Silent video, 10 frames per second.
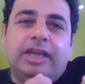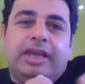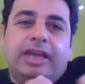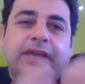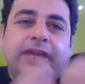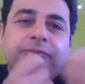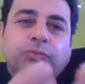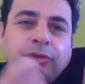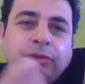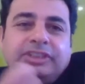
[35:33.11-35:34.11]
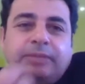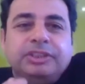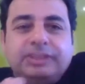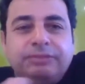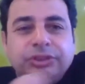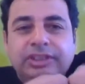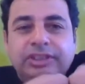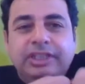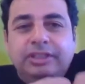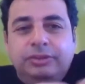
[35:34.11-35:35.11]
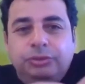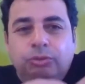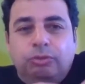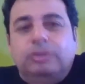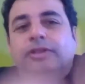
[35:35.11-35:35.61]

And once you learn something sufficiently, you